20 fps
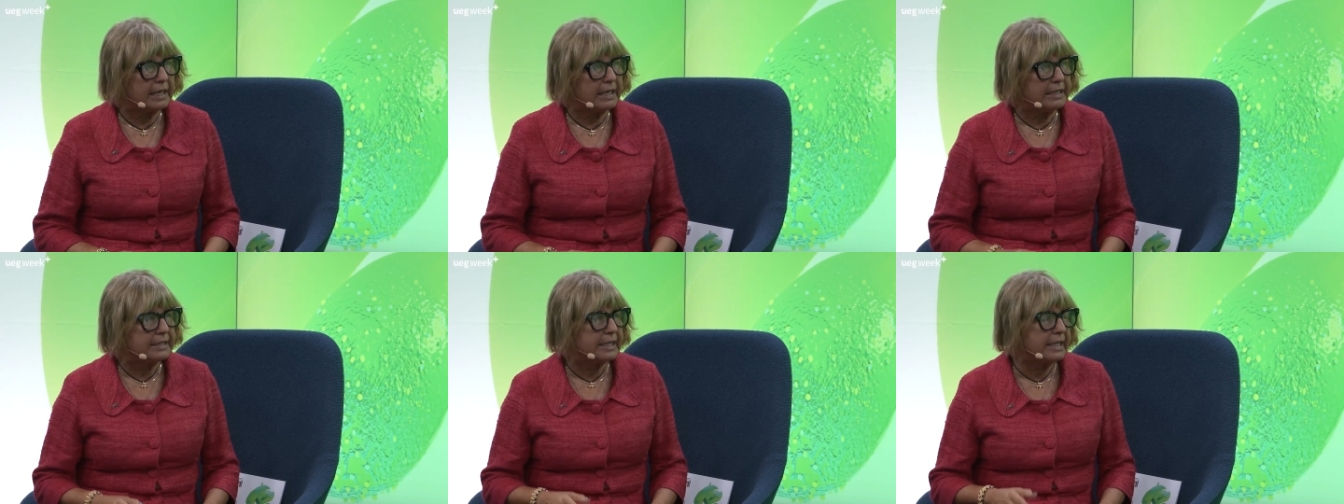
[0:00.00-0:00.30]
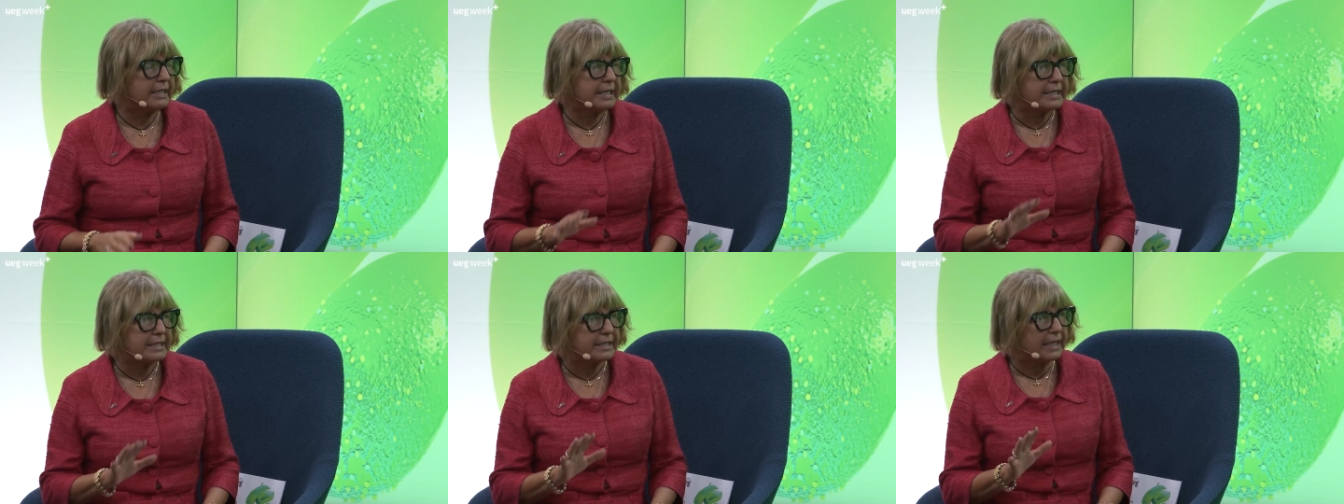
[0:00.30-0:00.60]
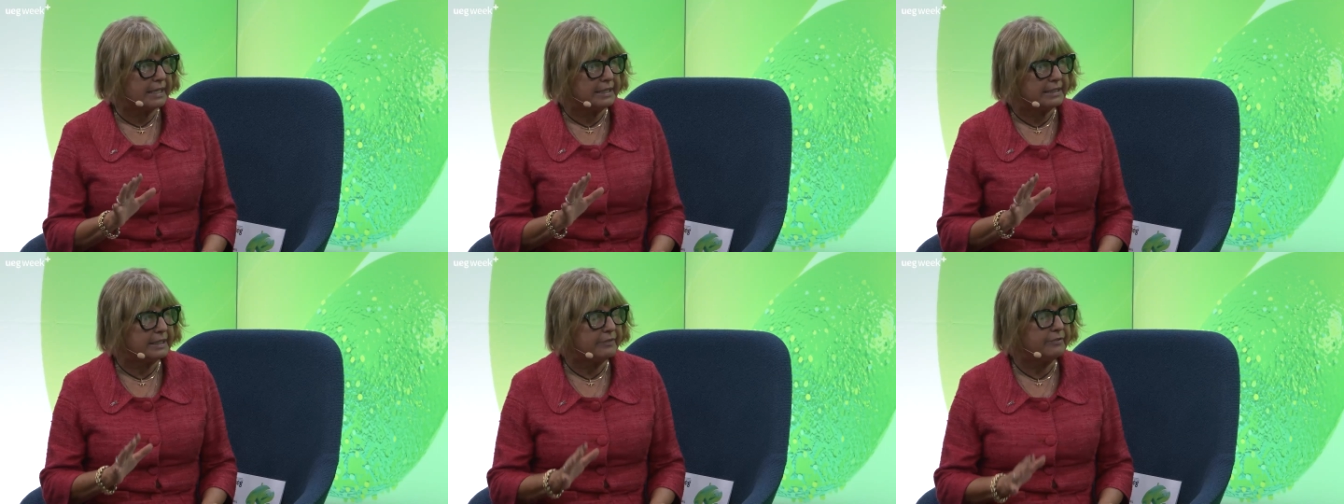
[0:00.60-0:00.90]
let's say, the
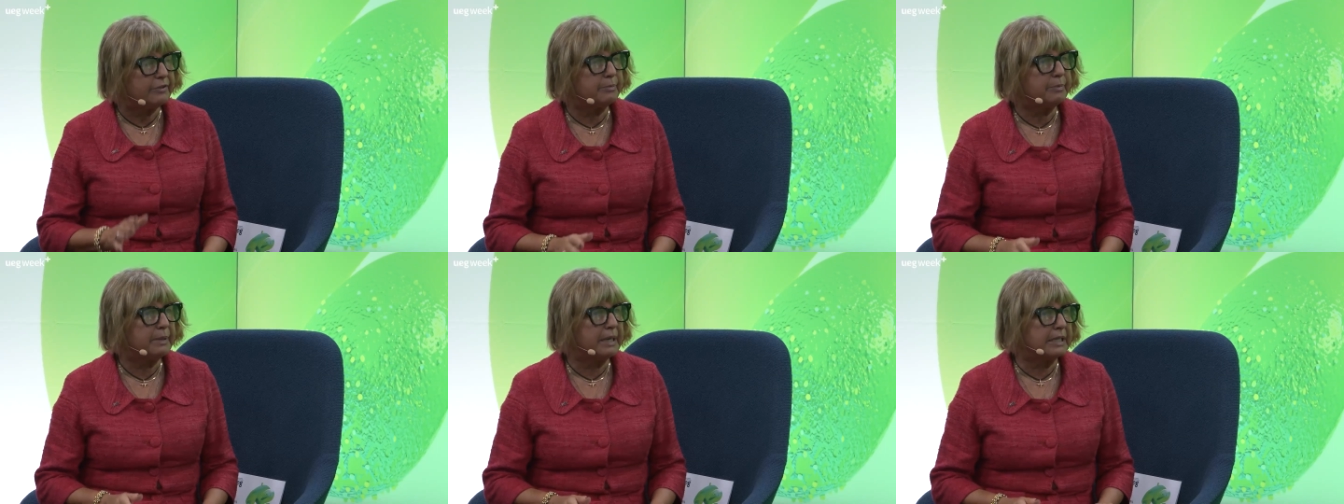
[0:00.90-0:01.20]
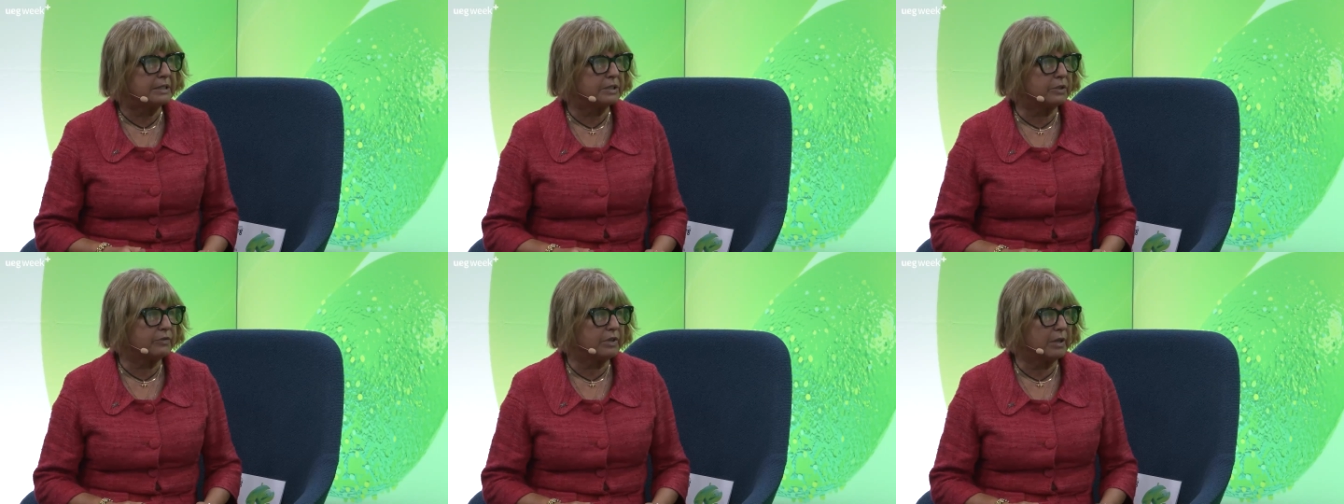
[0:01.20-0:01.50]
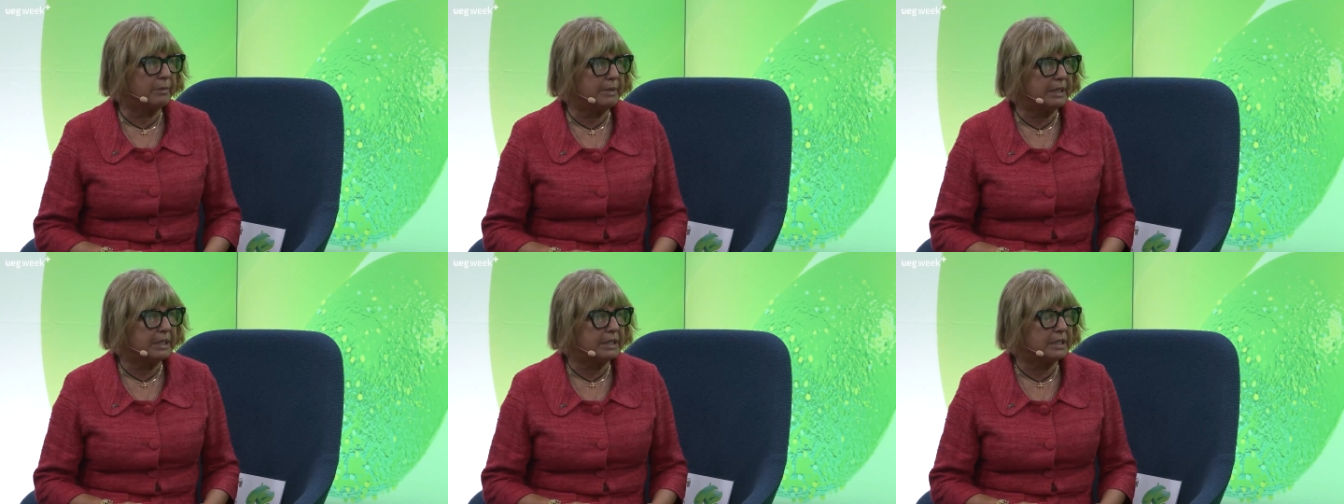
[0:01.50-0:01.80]
scientific part of the
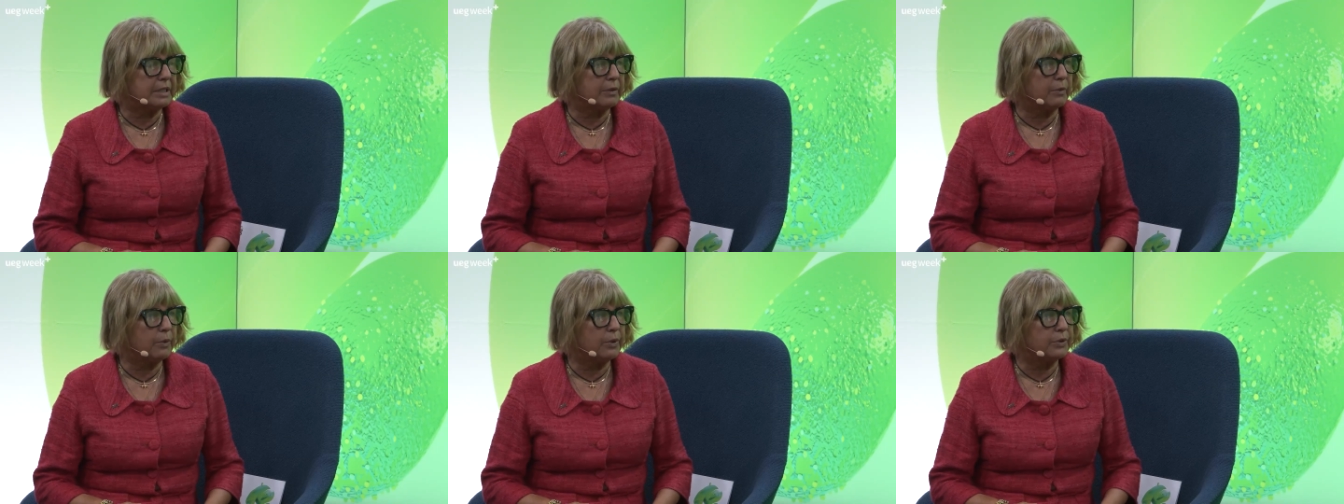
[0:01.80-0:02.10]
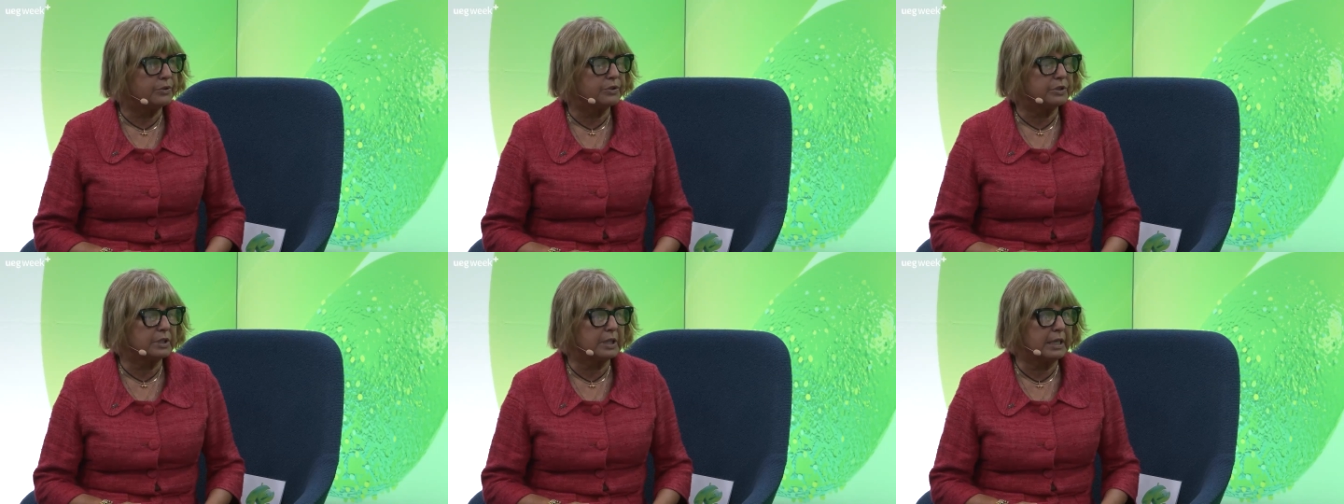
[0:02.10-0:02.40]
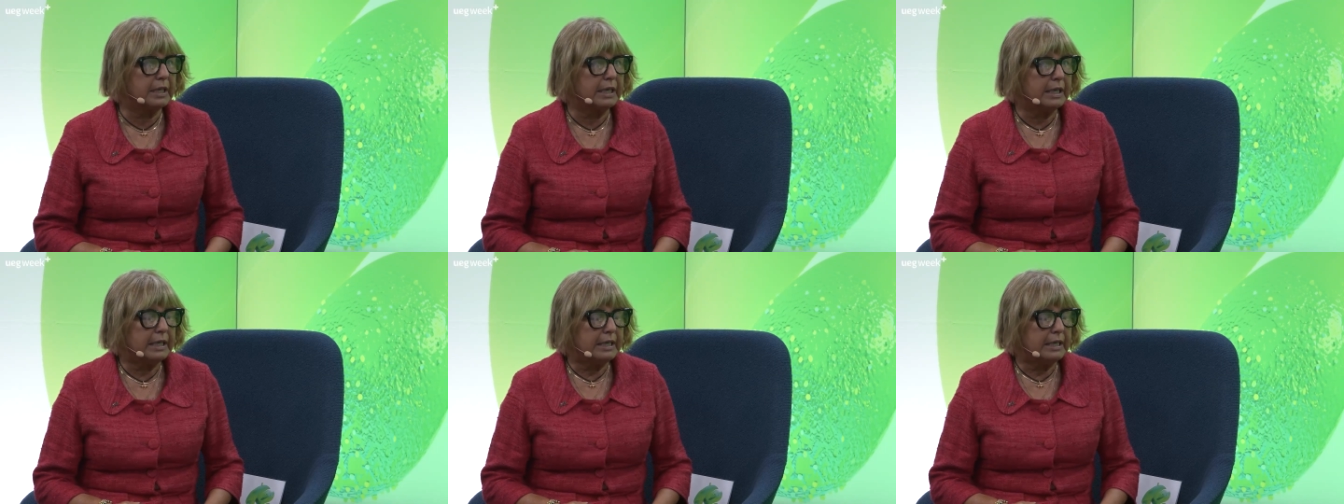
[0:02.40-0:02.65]
meeting was uh,